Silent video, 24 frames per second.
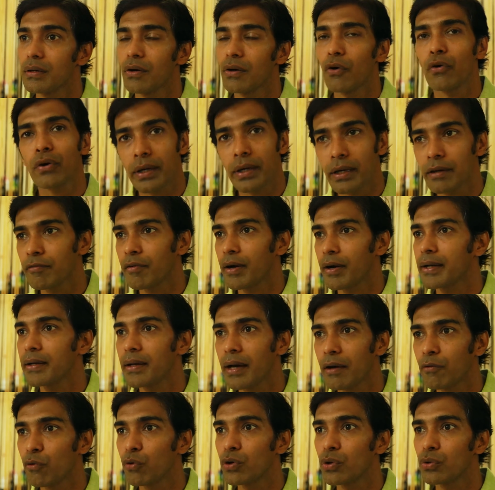Okay, fine,
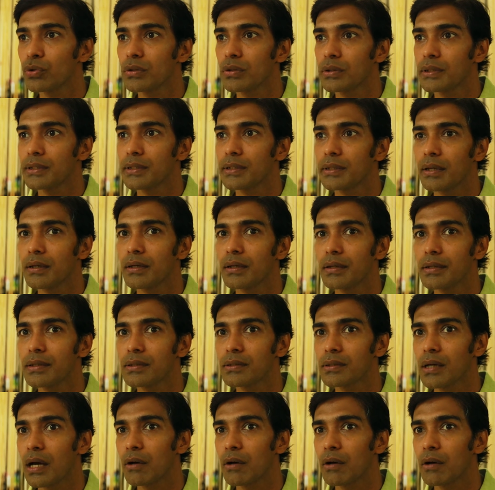I won't do the theatrical release.